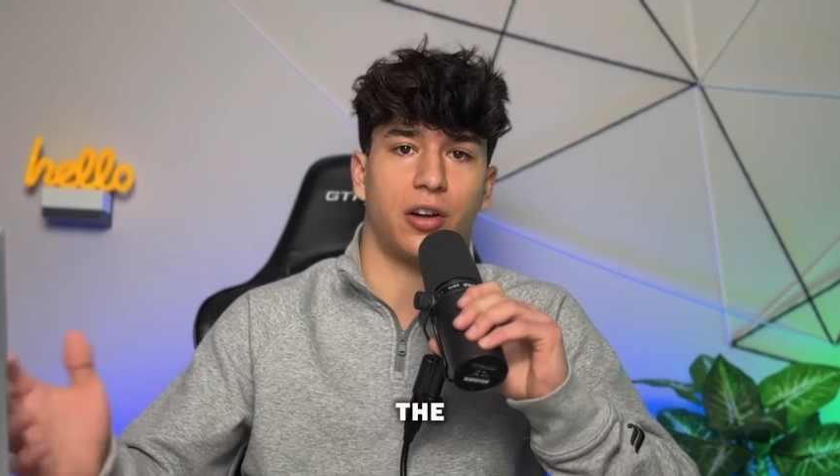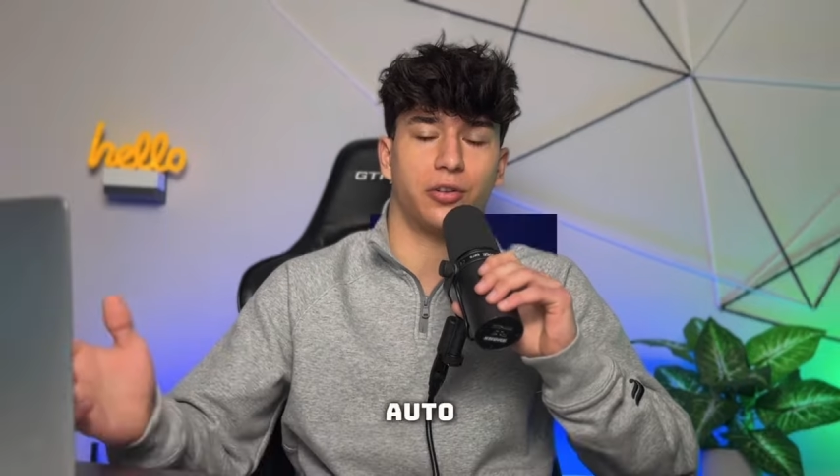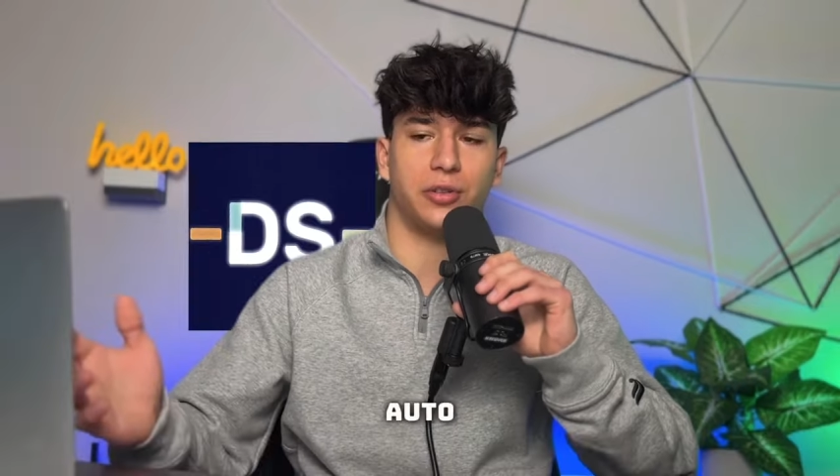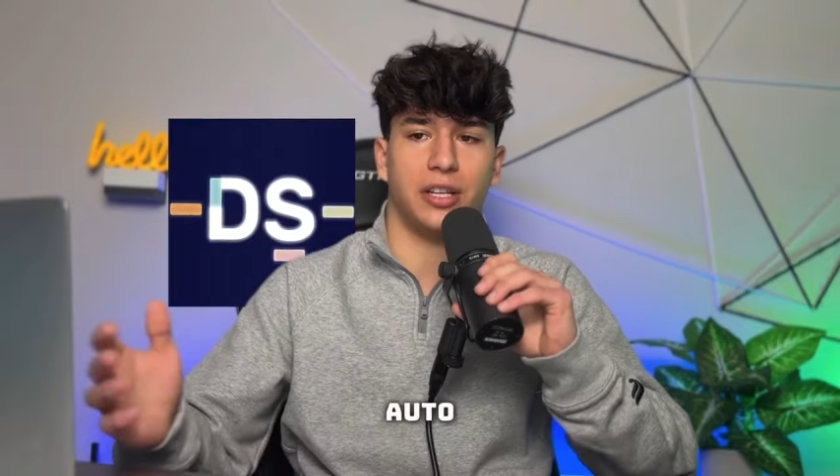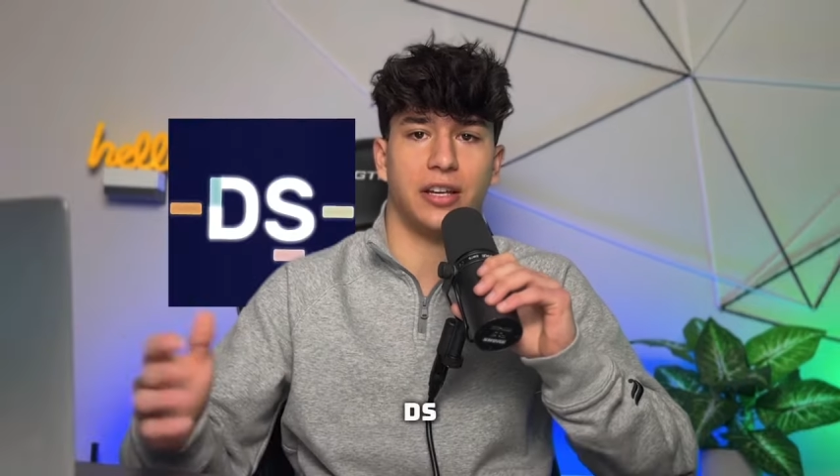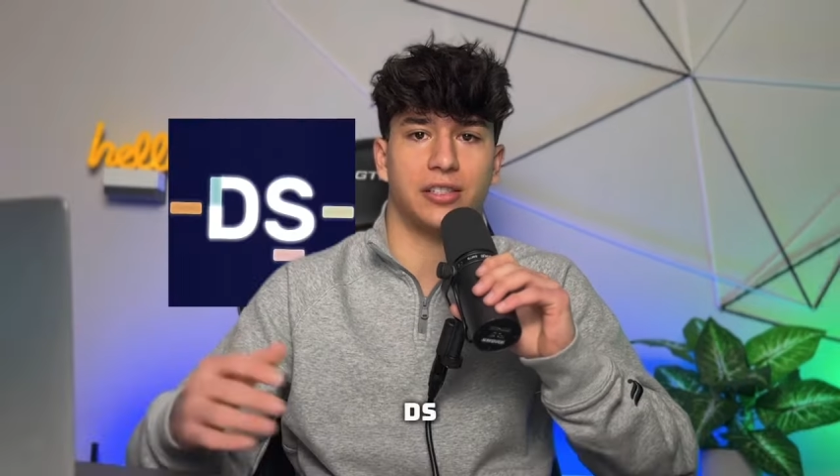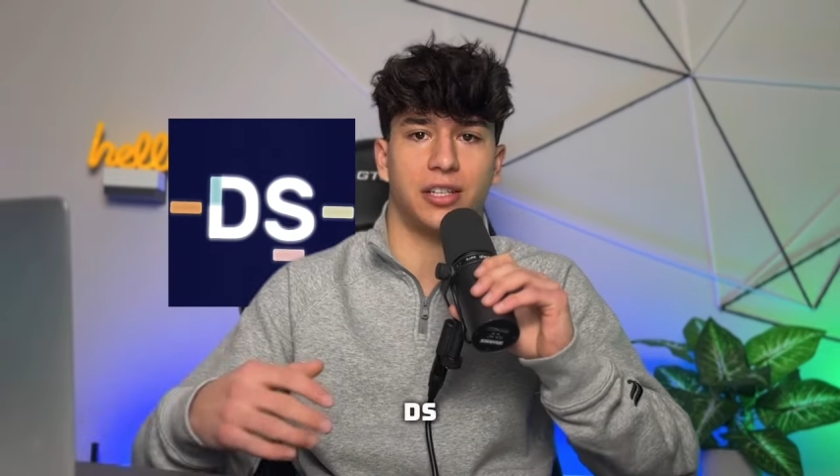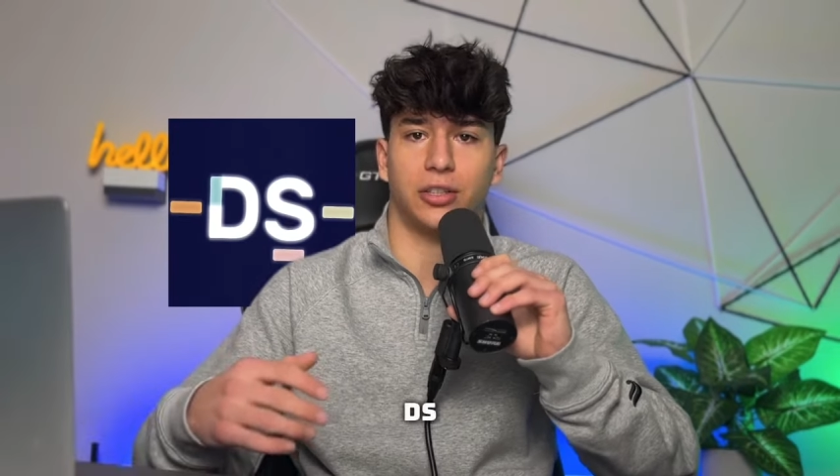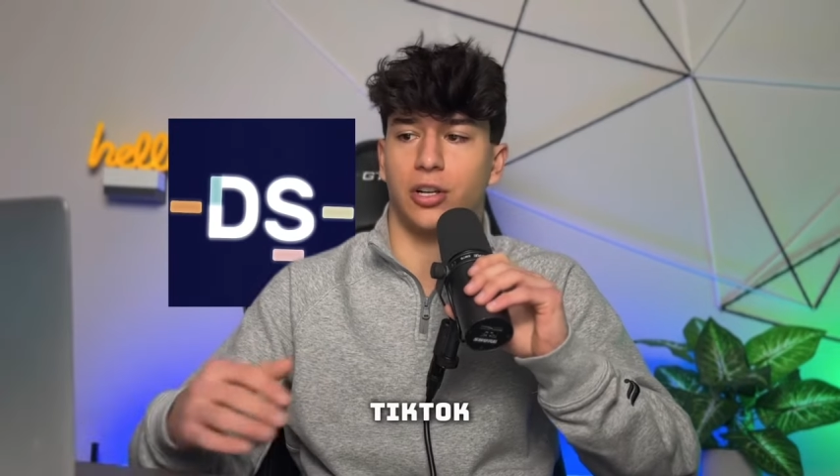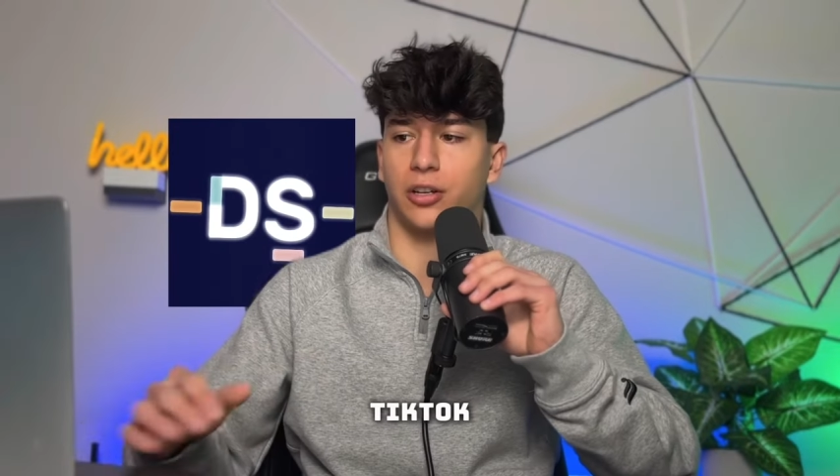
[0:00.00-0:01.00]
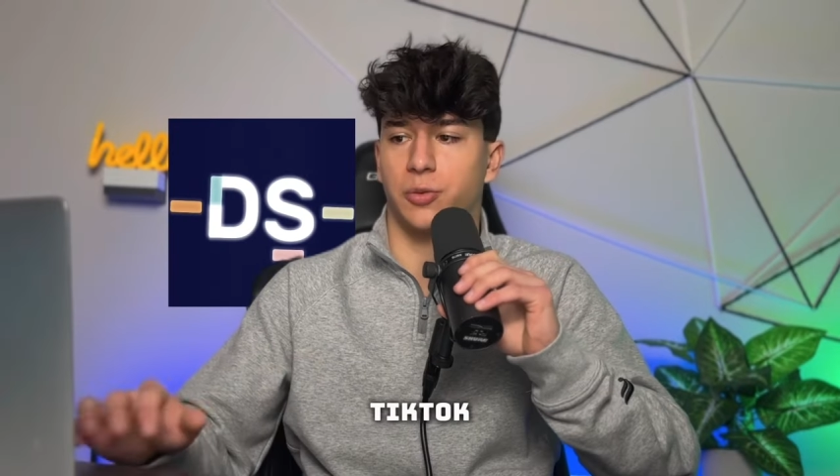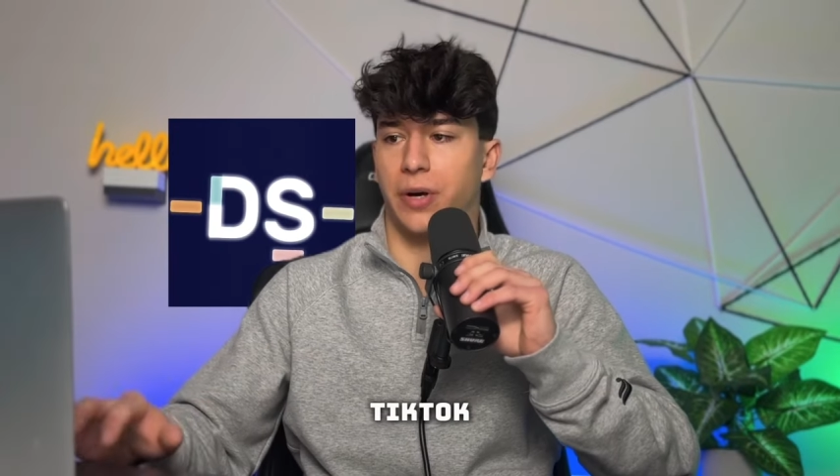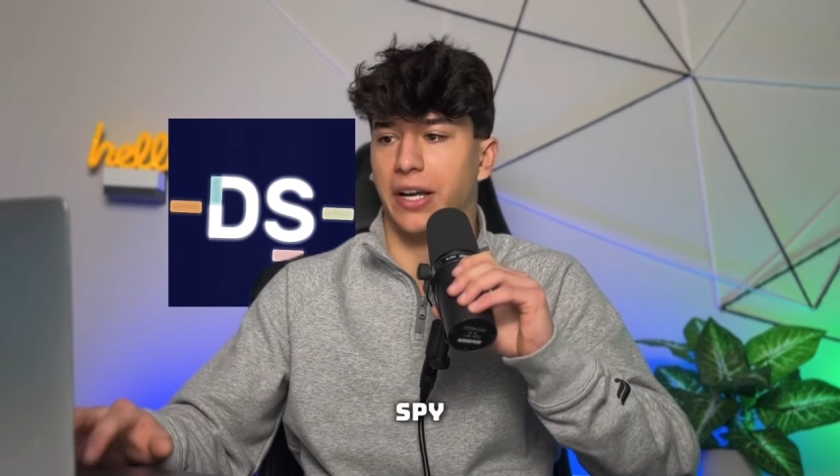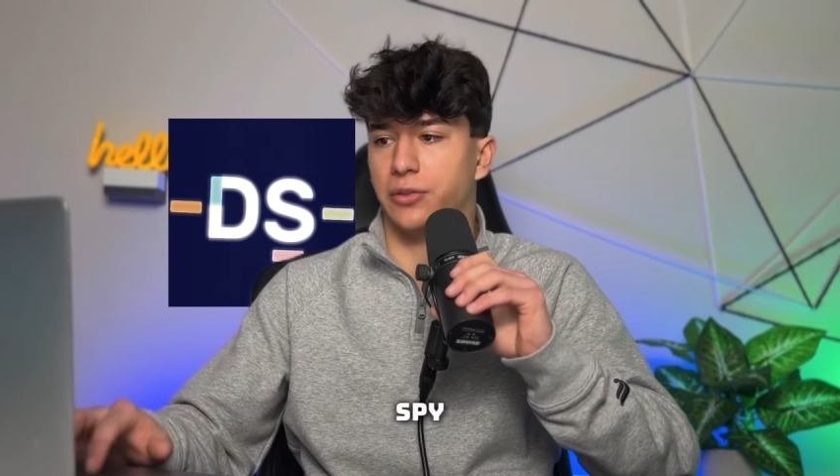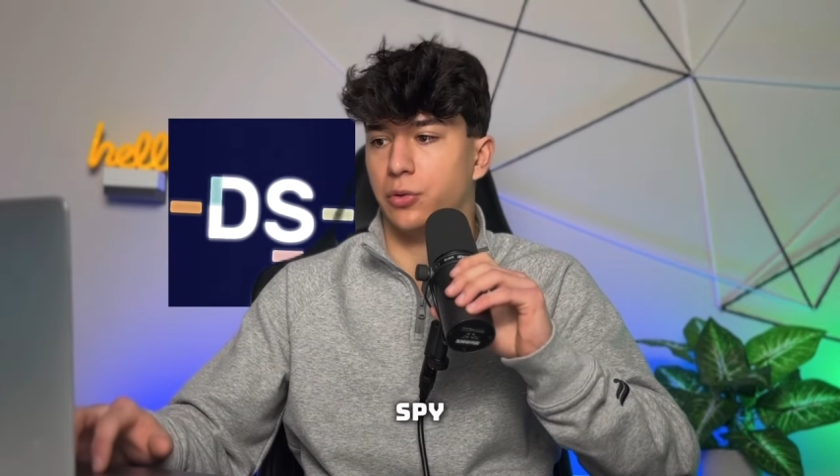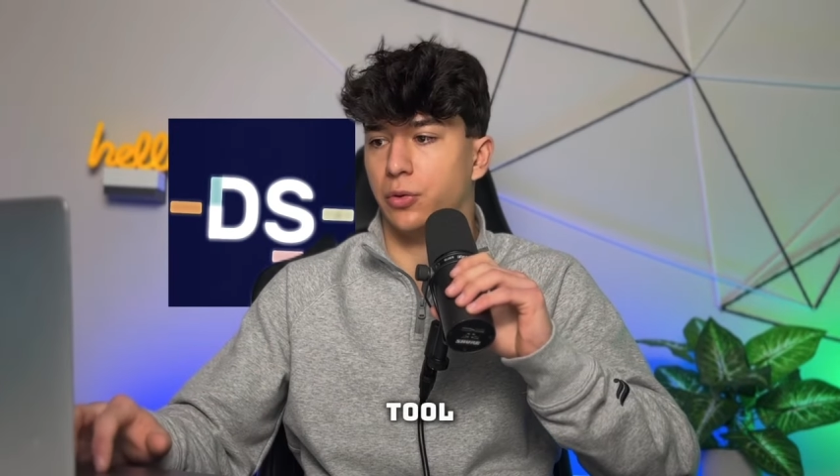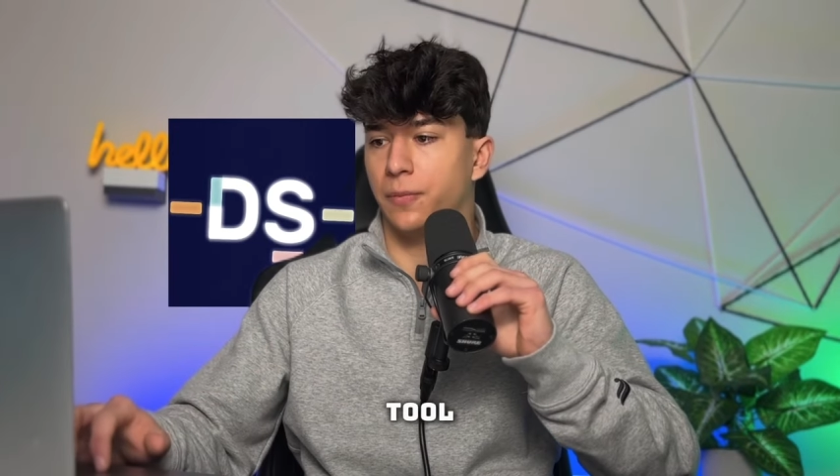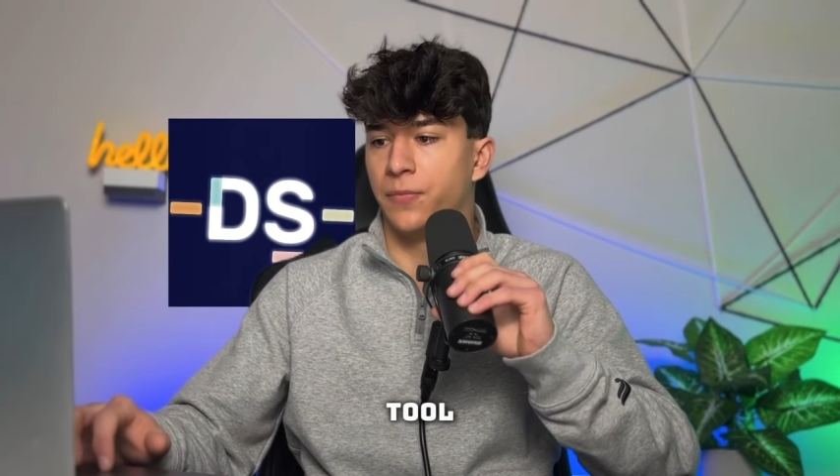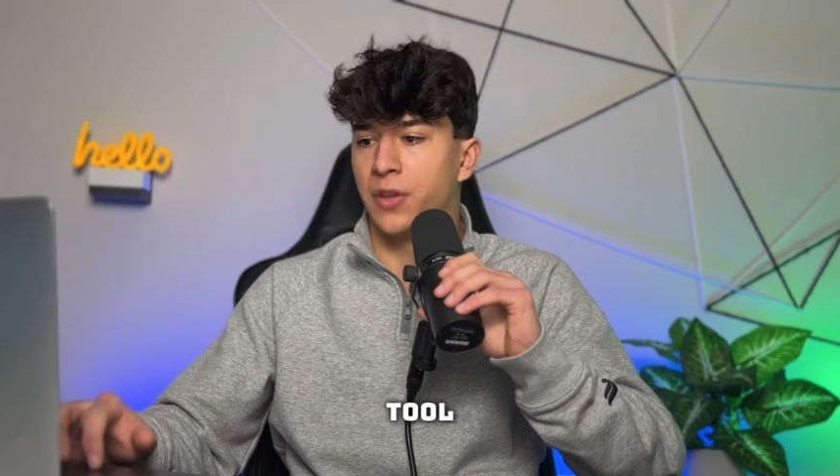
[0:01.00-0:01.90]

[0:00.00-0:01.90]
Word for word: AutoDS TikTok Spy tool.